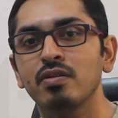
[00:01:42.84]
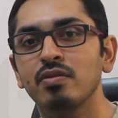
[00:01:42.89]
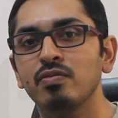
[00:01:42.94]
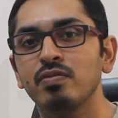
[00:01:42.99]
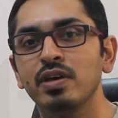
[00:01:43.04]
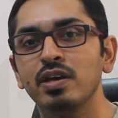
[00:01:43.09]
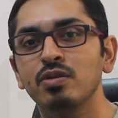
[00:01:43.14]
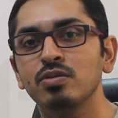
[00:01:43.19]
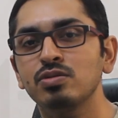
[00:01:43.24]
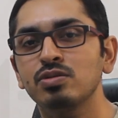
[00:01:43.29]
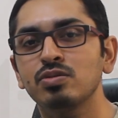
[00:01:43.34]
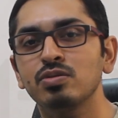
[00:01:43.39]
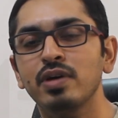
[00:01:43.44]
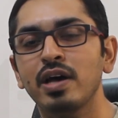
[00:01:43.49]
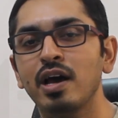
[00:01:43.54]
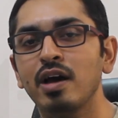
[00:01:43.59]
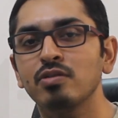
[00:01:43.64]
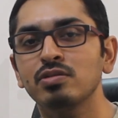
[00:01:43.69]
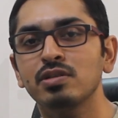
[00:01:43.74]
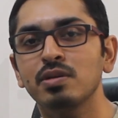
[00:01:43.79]
we used to
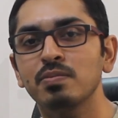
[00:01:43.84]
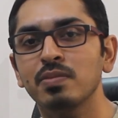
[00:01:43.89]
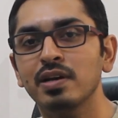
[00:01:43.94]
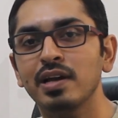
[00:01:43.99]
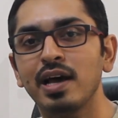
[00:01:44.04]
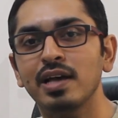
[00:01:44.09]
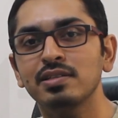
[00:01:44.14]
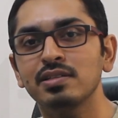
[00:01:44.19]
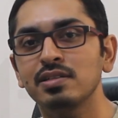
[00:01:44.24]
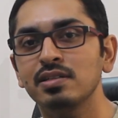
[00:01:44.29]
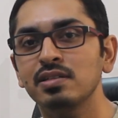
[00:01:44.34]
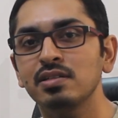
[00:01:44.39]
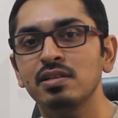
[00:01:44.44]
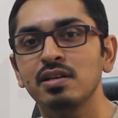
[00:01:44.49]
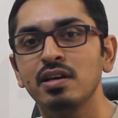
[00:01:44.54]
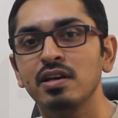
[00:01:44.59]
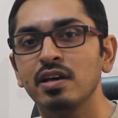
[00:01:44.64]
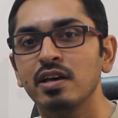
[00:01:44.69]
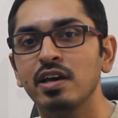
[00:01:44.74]
have some classes,